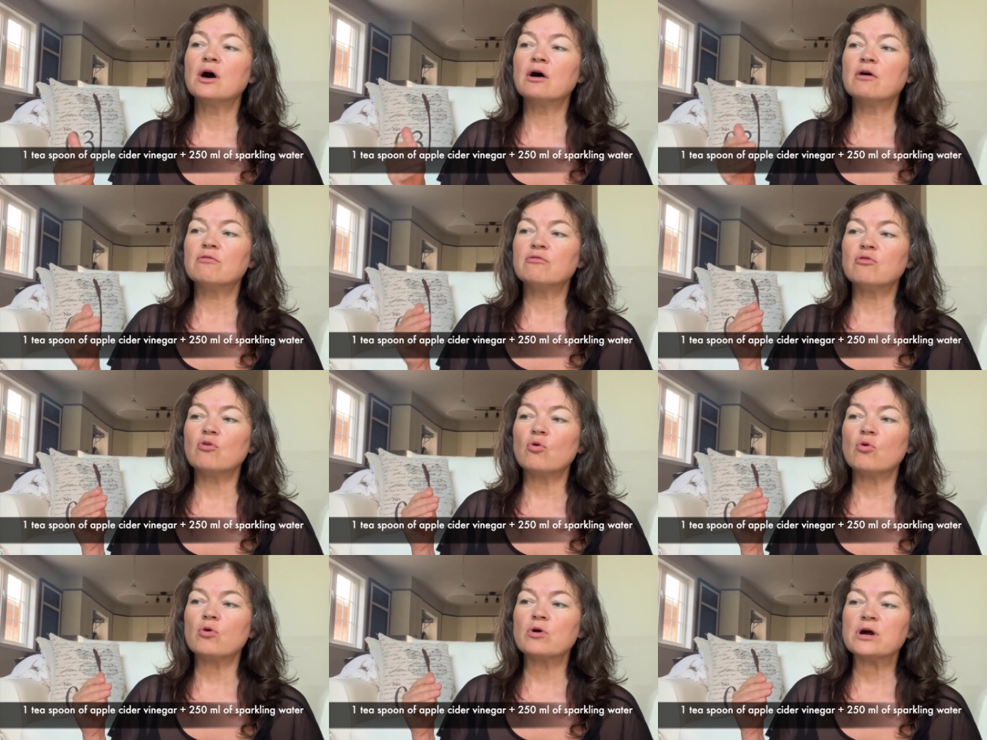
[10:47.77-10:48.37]

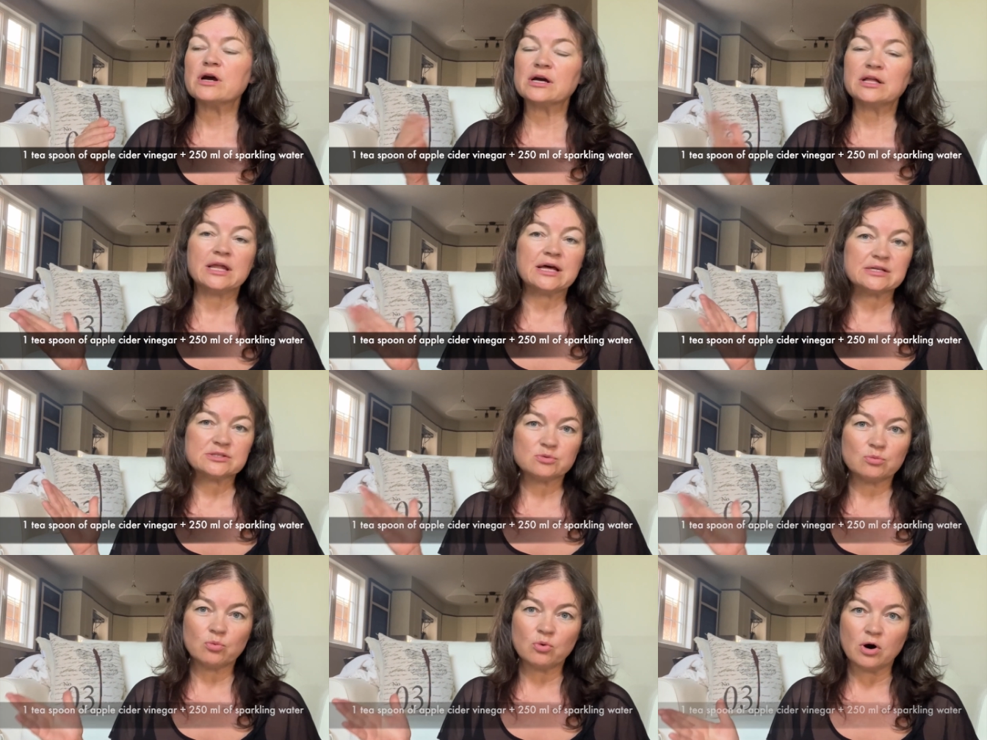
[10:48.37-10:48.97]
for a
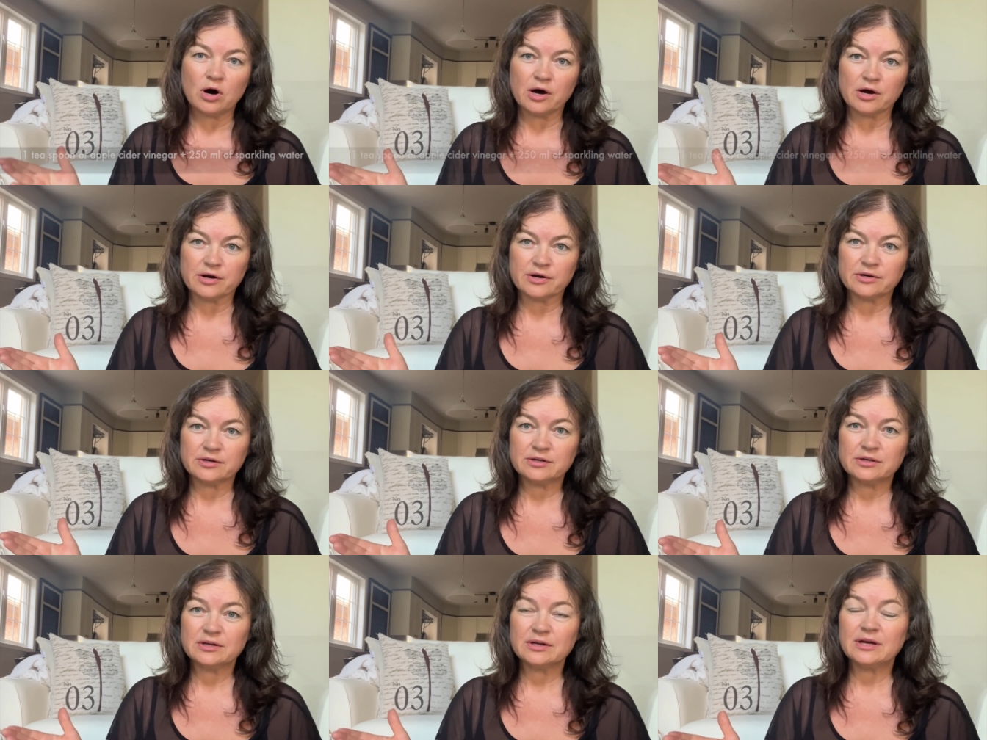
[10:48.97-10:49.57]
glass of
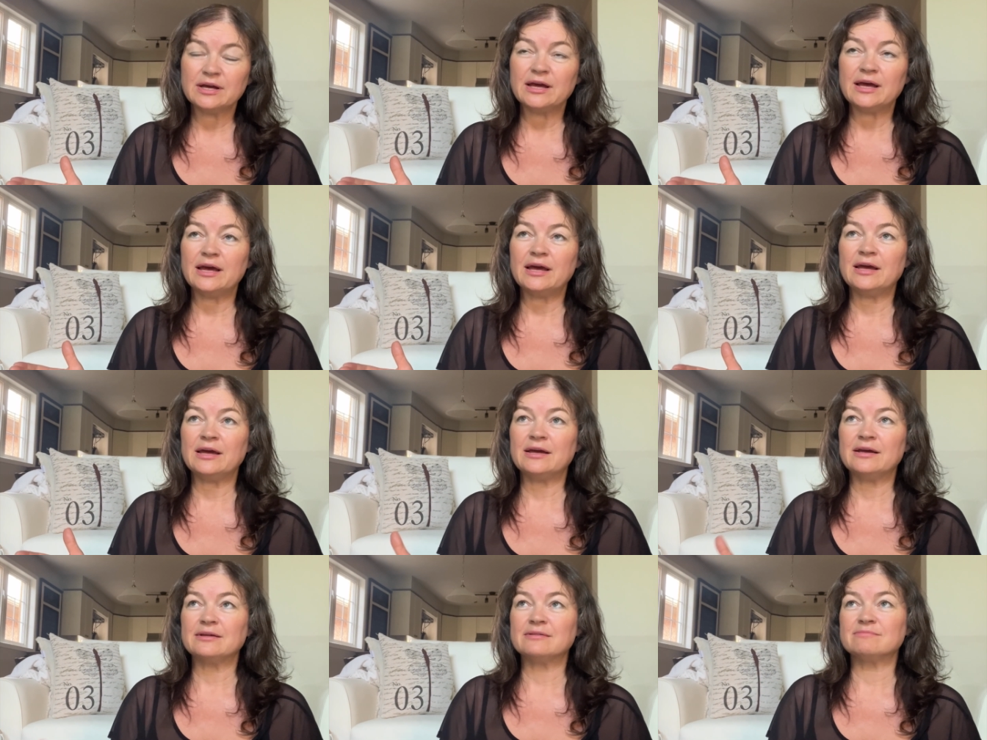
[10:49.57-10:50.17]
water
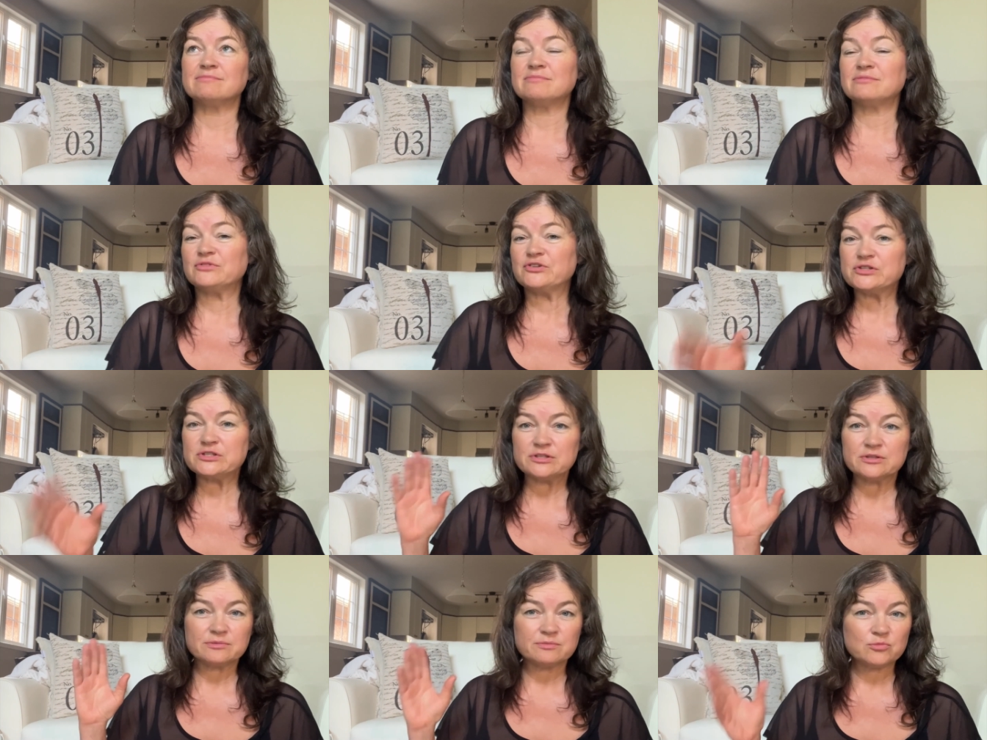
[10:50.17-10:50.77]
and
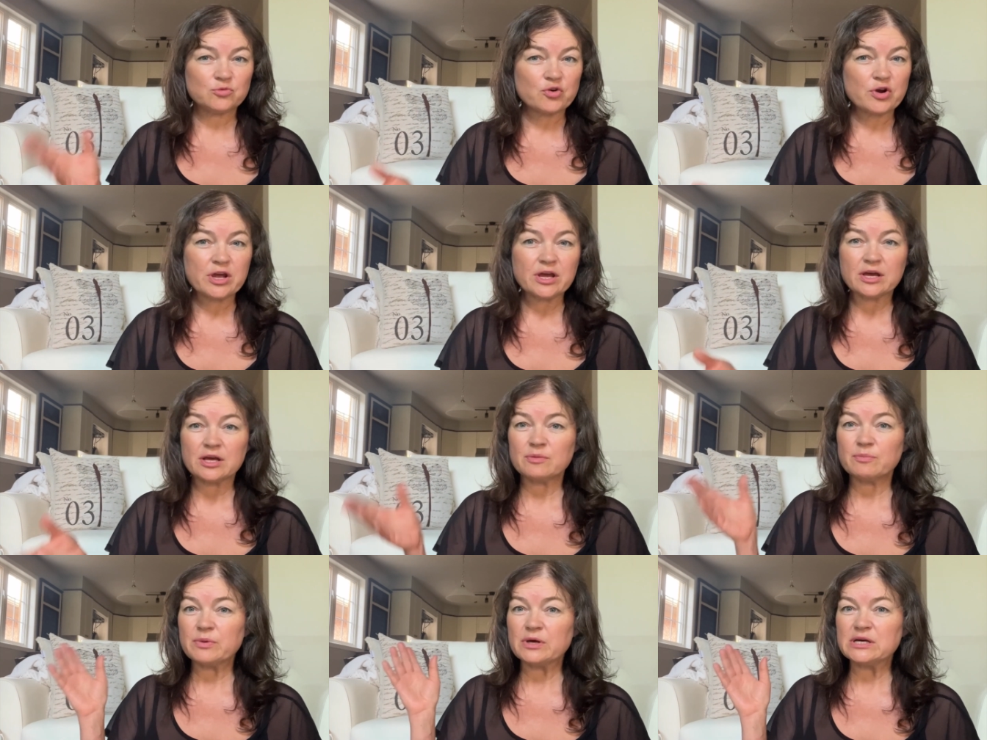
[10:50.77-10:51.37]
just drink
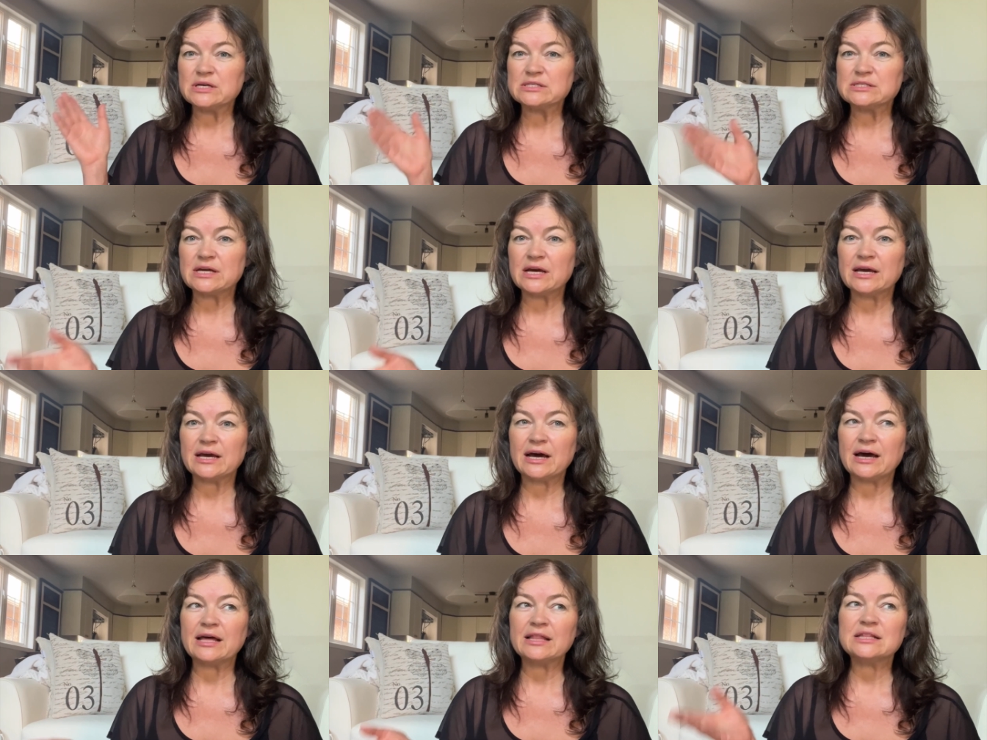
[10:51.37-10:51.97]
it, because I
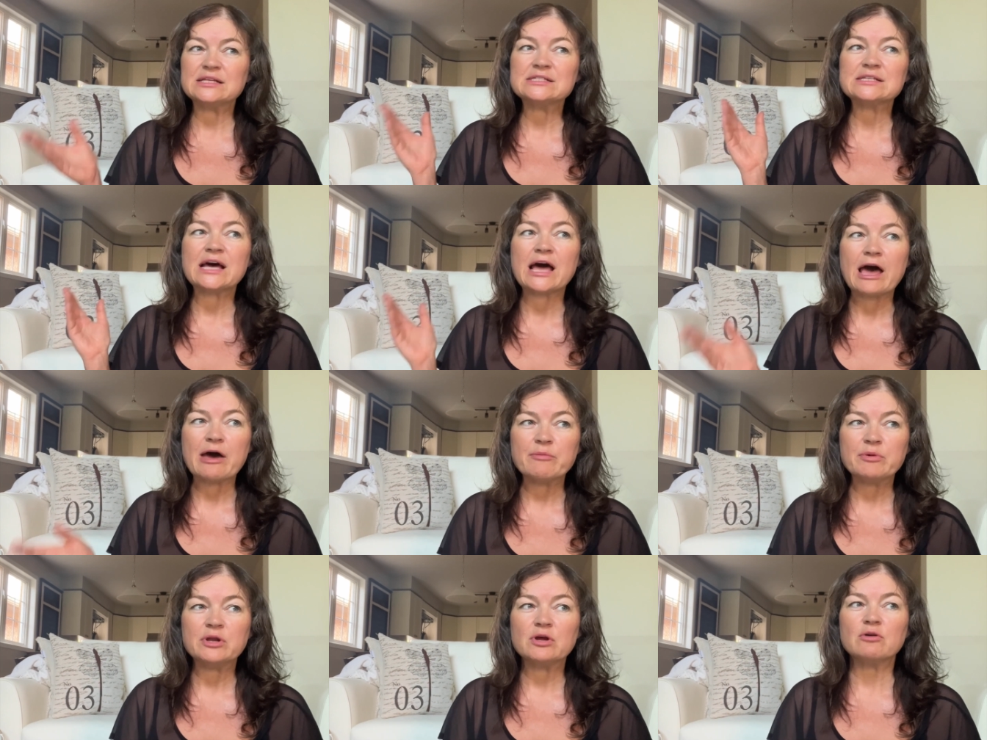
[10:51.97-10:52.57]
had this
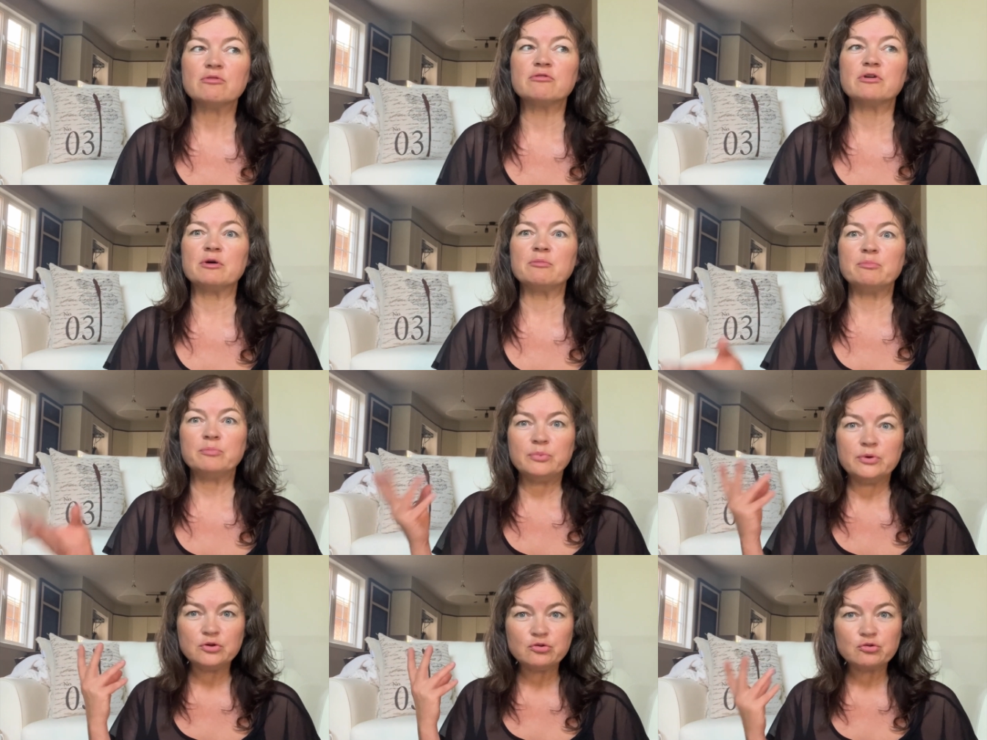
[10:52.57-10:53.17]
habit of
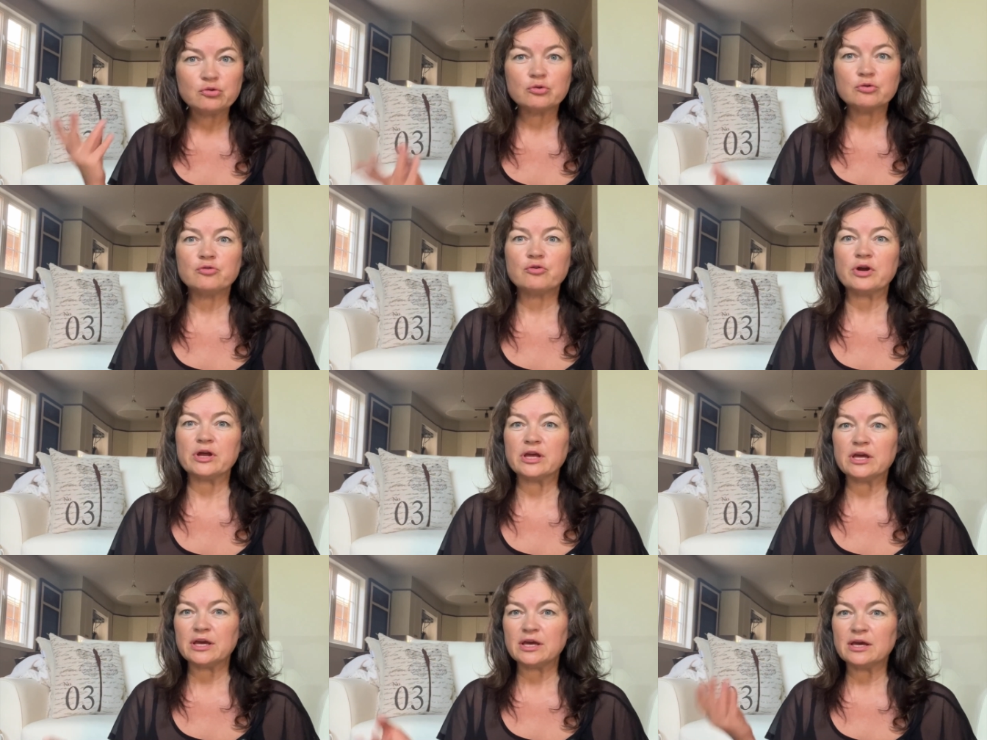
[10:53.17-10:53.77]
habitual
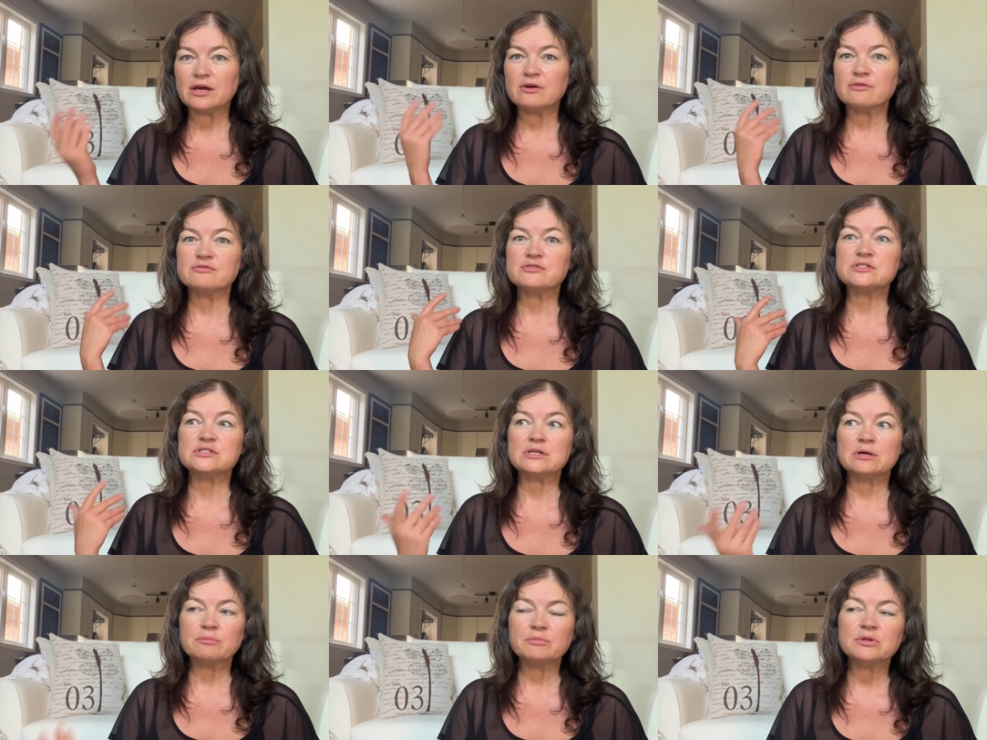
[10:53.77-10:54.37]
drinking of
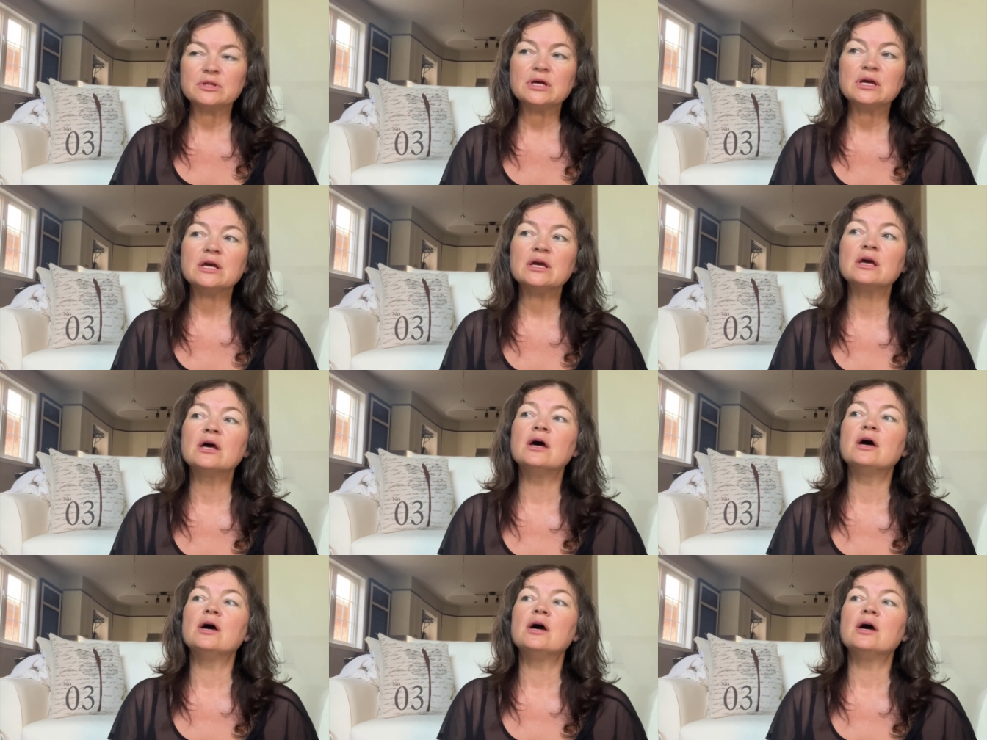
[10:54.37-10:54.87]
something